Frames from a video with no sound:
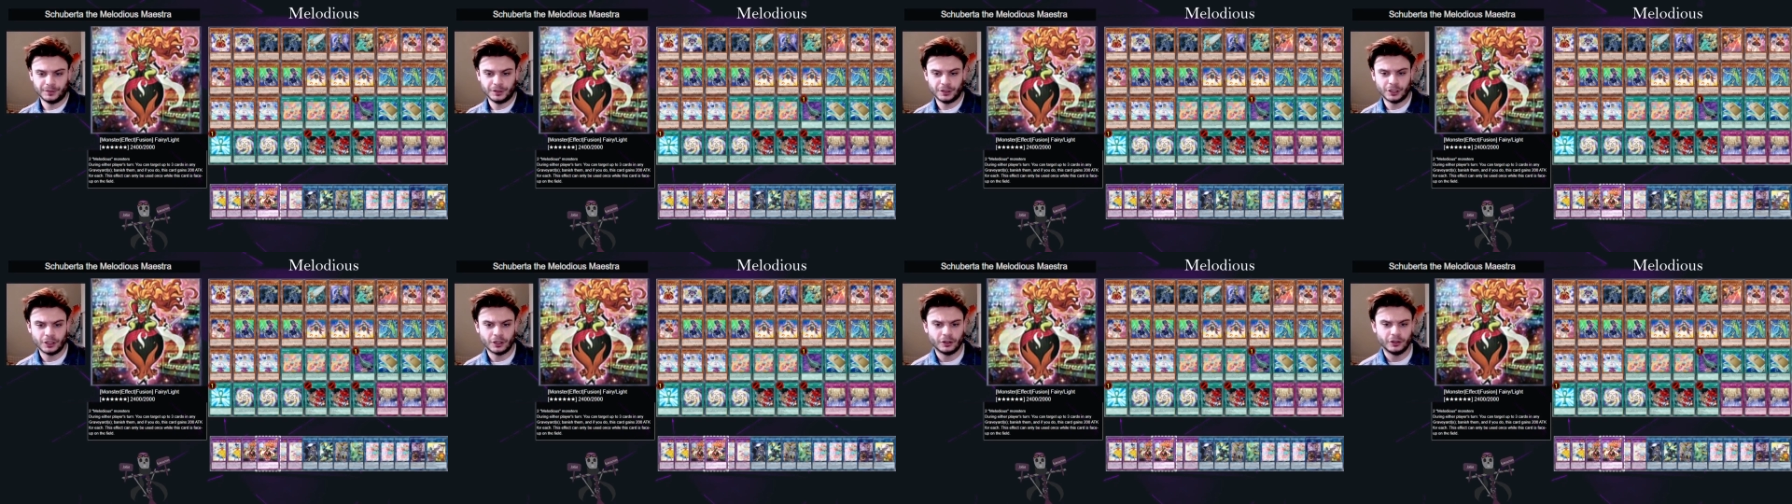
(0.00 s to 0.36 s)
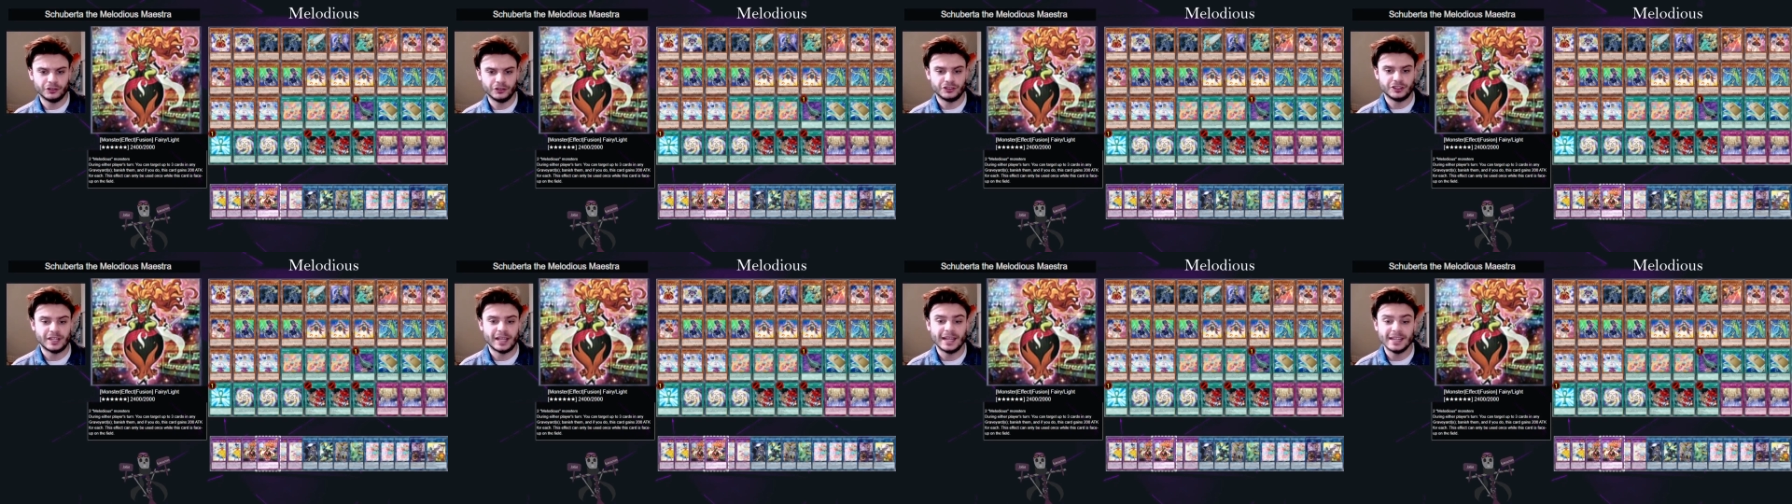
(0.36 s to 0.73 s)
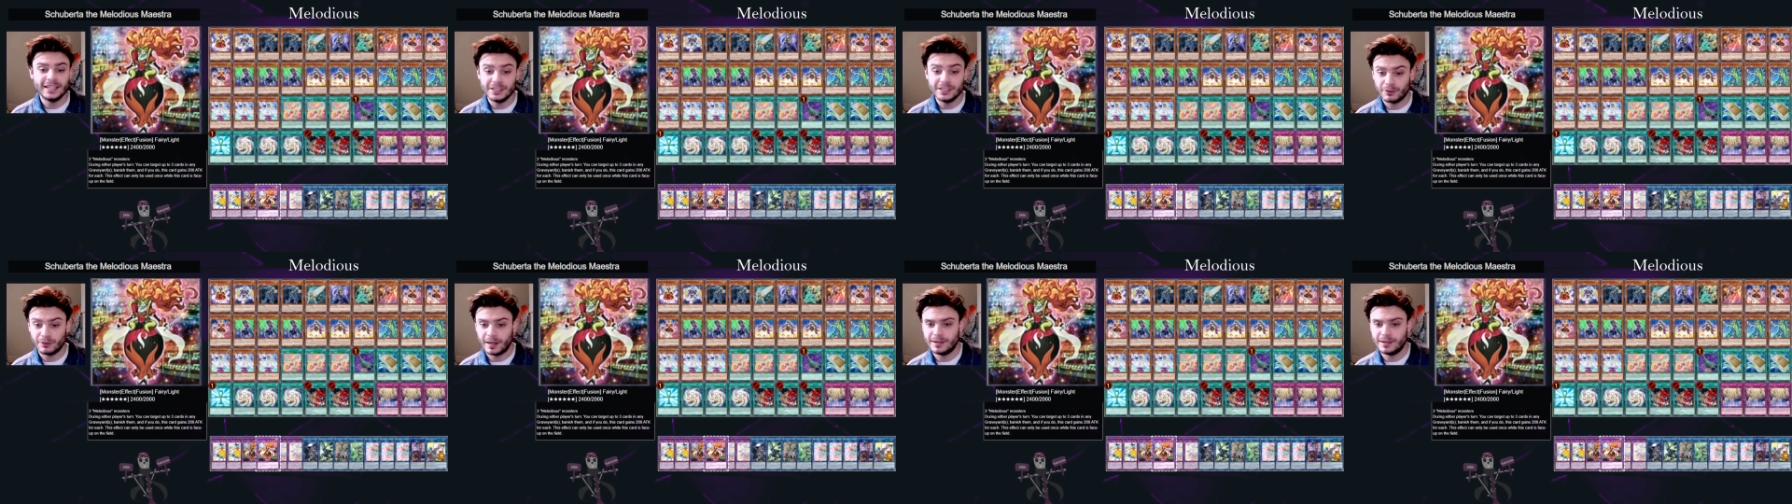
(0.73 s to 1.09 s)
cards in any
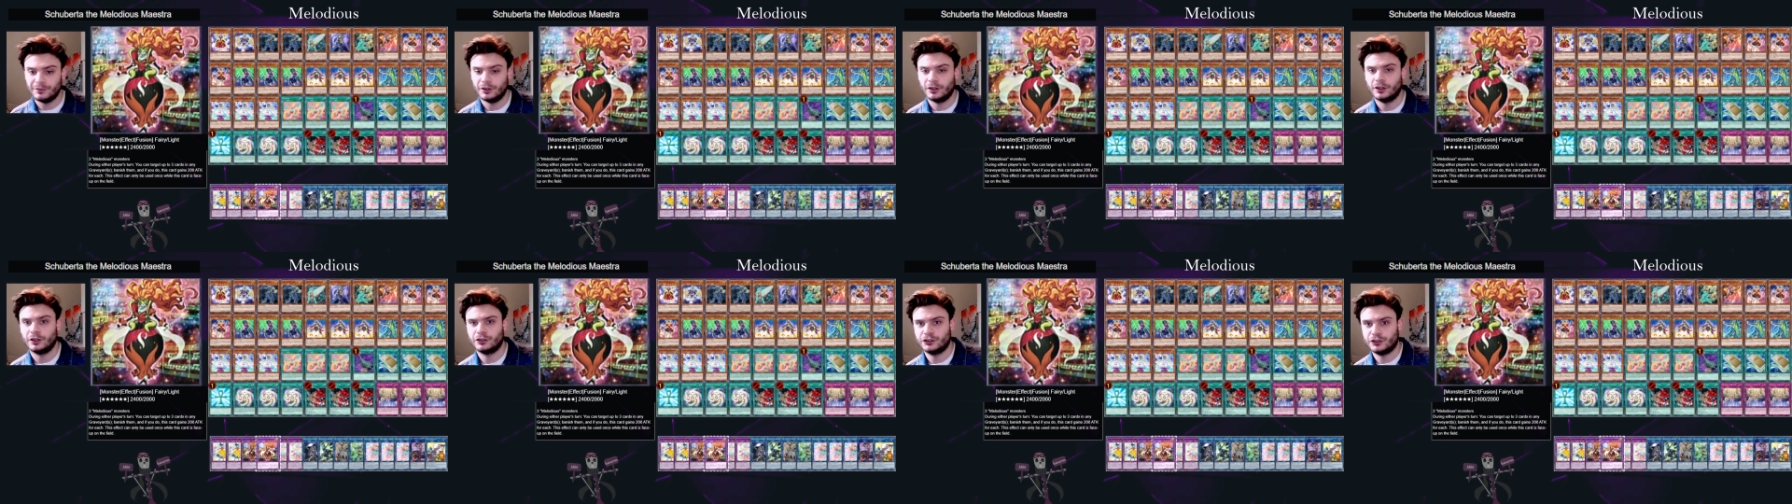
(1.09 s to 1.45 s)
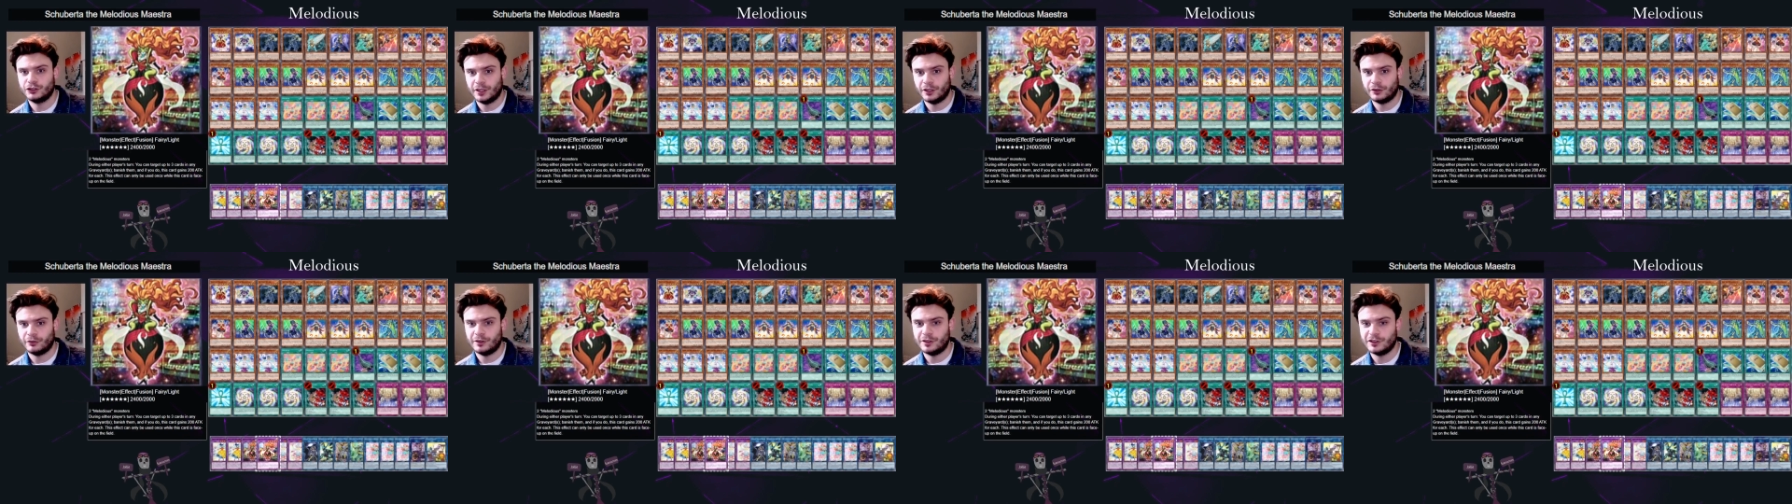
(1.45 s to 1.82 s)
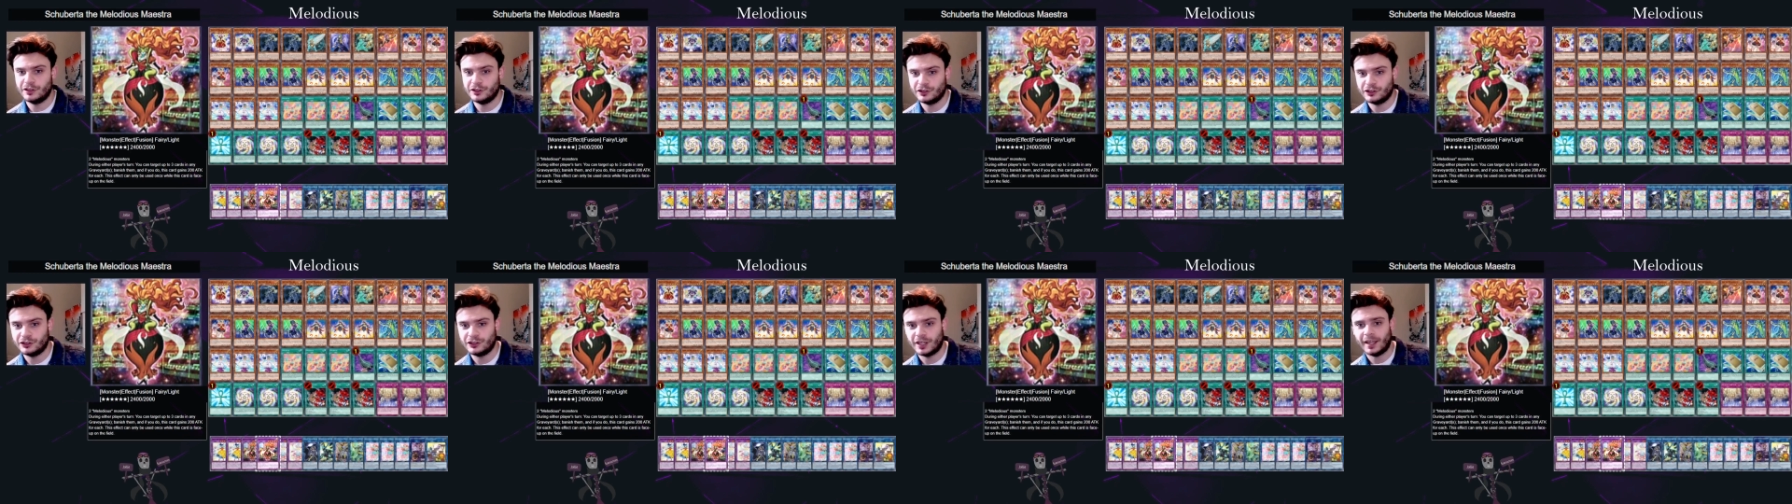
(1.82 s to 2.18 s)
graveyard to increase
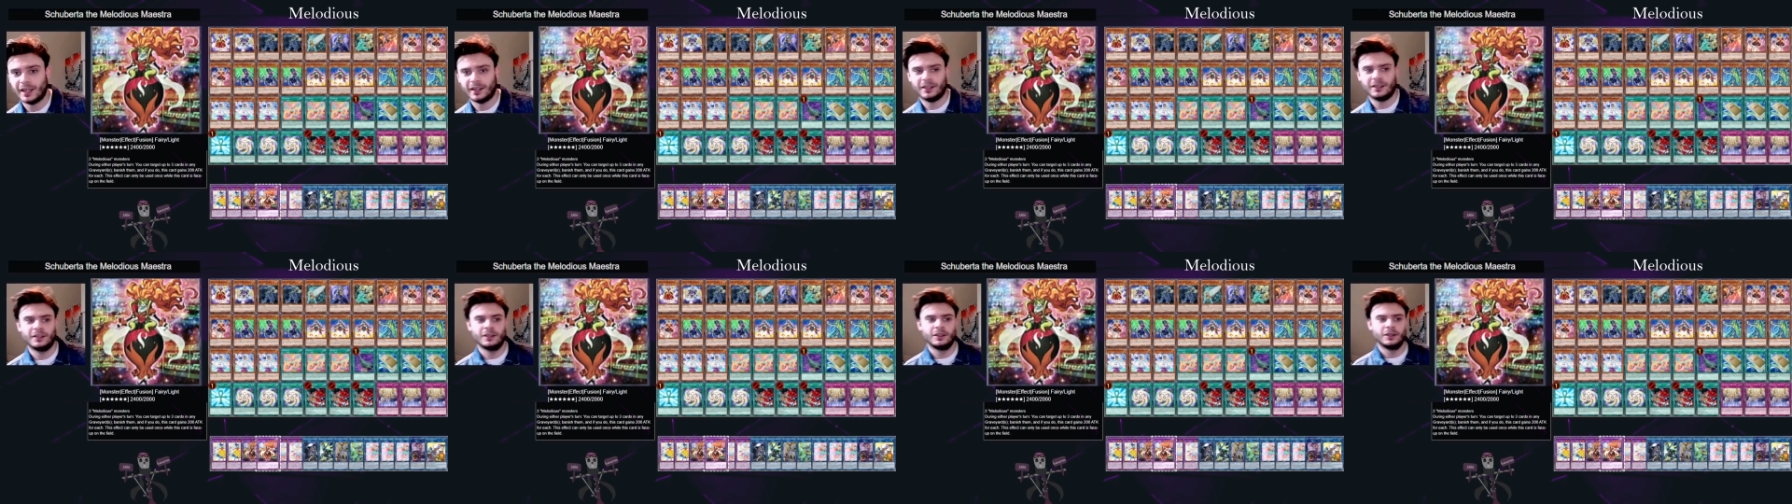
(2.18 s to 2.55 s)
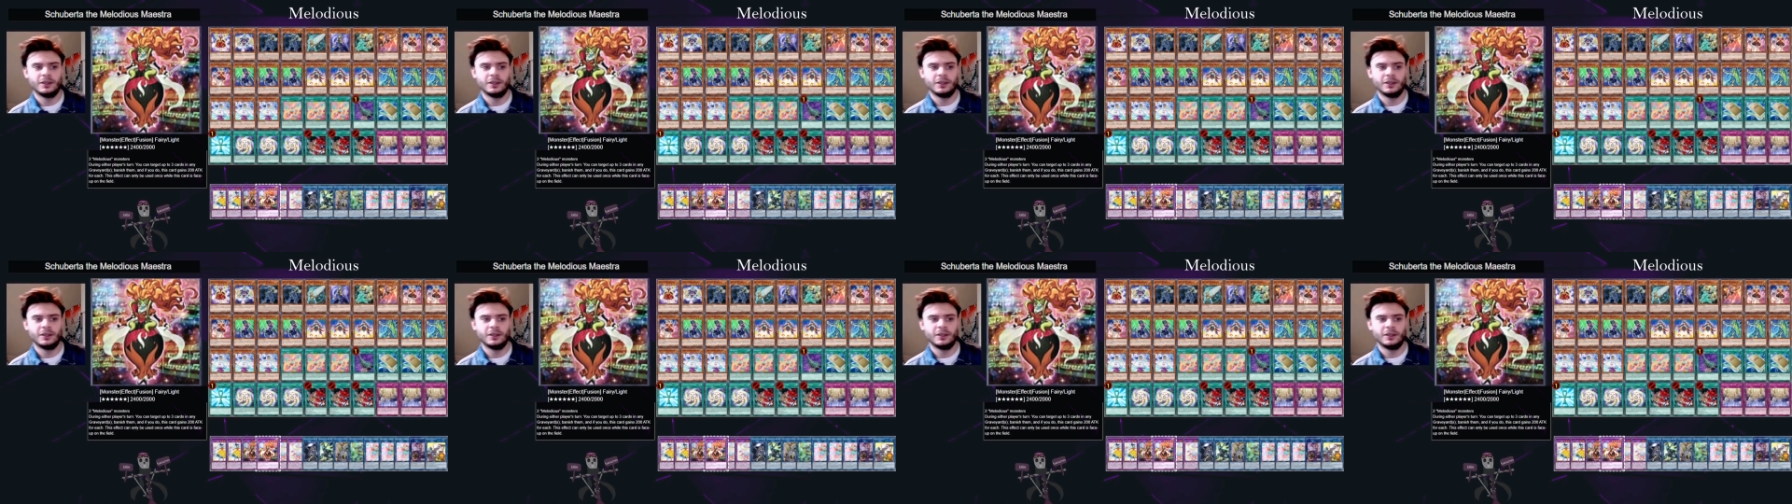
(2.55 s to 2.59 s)
its attack.